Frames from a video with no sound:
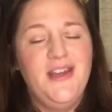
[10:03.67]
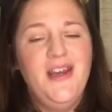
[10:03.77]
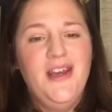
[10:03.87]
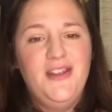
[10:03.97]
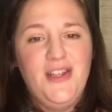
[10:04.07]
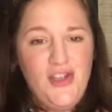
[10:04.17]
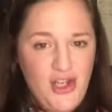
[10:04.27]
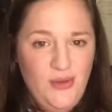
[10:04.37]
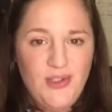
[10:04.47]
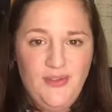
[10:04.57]
than
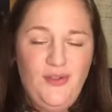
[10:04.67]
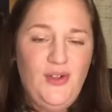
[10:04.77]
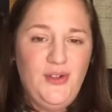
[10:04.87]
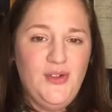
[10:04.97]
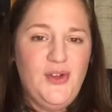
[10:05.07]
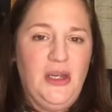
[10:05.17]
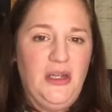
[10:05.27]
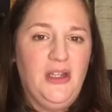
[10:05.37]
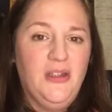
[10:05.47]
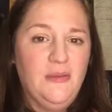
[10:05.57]
you as a food and drink
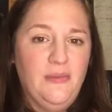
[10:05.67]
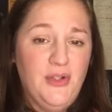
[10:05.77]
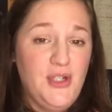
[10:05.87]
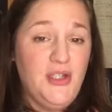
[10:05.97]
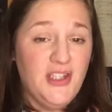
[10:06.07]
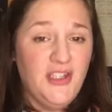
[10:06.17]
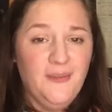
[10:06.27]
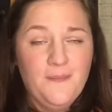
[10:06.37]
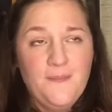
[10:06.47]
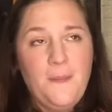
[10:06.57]
producer.
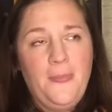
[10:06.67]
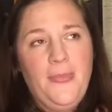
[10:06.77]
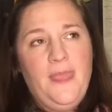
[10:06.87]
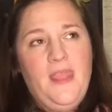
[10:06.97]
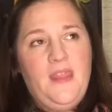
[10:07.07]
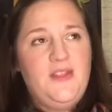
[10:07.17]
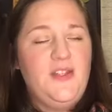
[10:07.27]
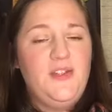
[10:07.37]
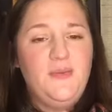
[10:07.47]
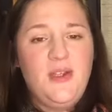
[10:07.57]
So
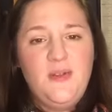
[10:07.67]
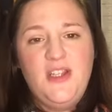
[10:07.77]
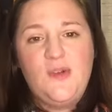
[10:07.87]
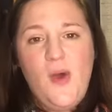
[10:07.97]
sometimes it's quite